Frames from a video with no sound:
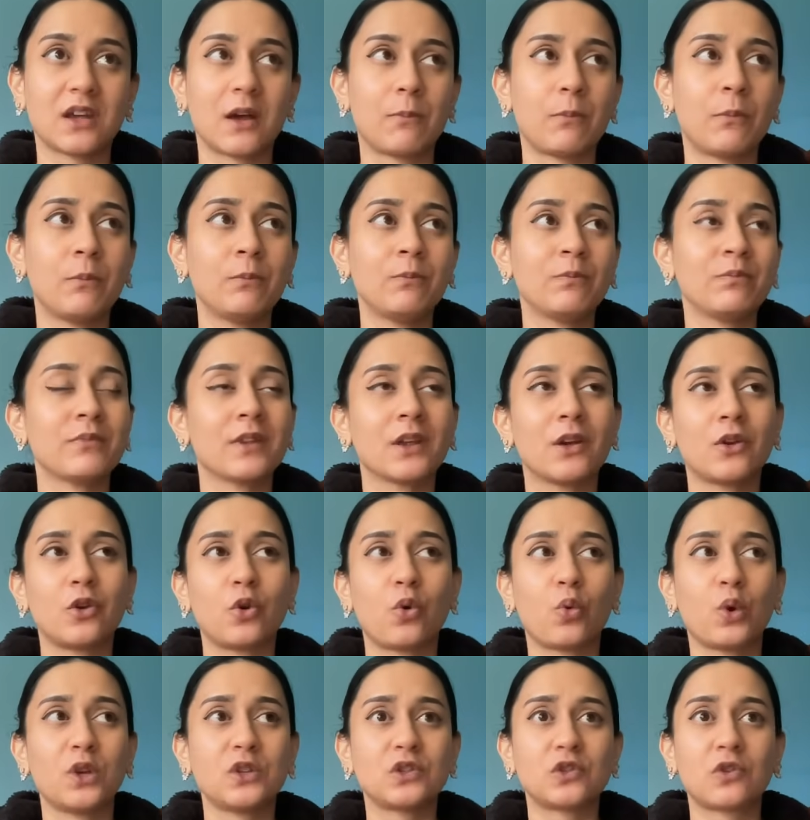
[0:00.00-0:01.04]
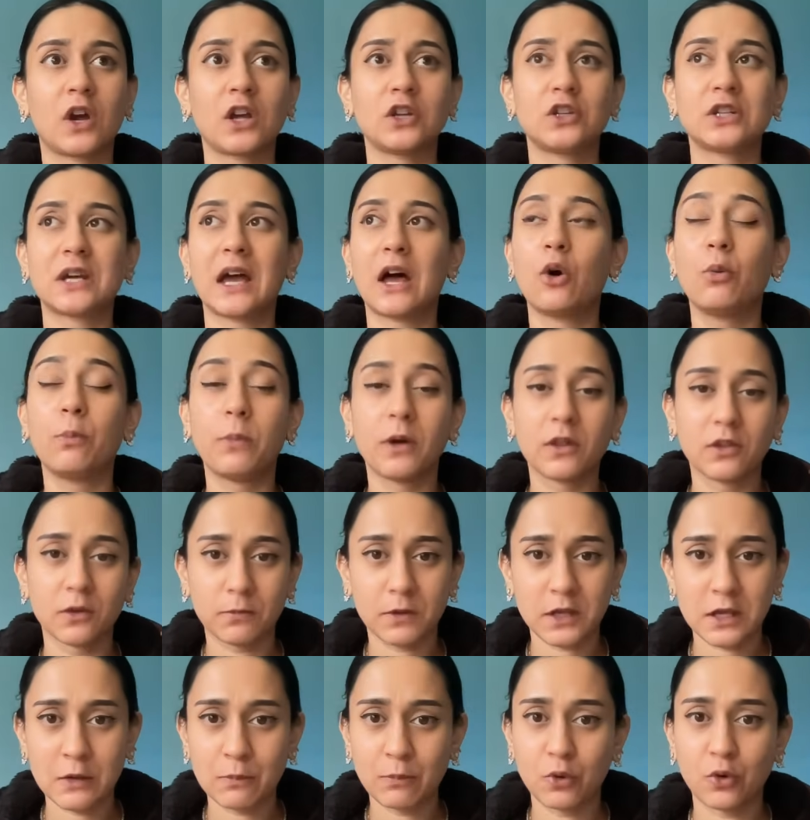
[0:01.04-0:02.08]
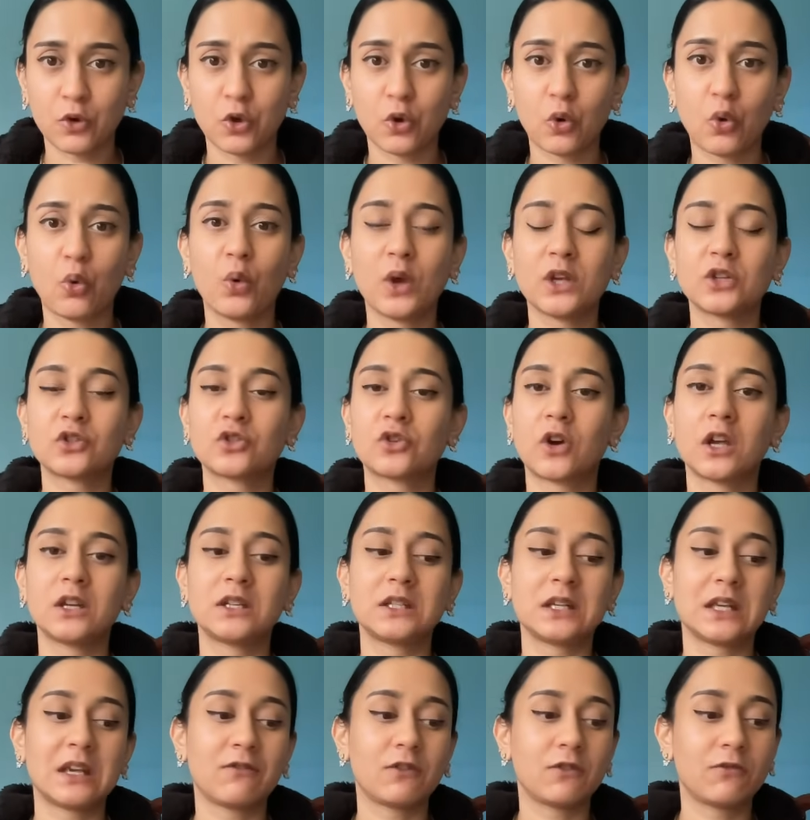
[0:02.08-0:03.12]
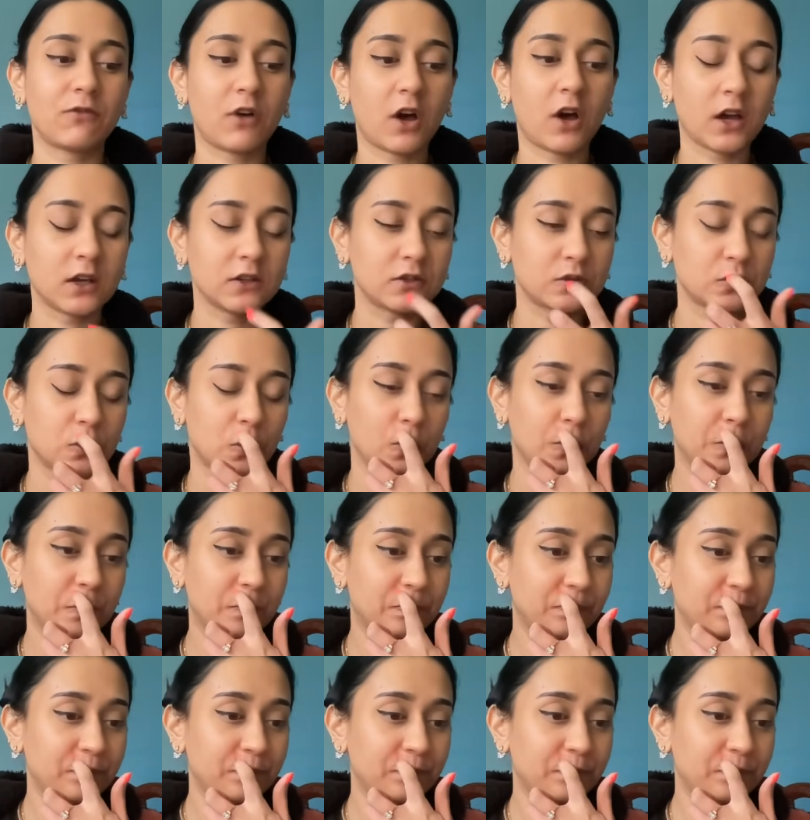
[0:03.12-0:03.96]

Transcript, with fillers: Um, you're always trying to help other people. You're always trying to give advice or,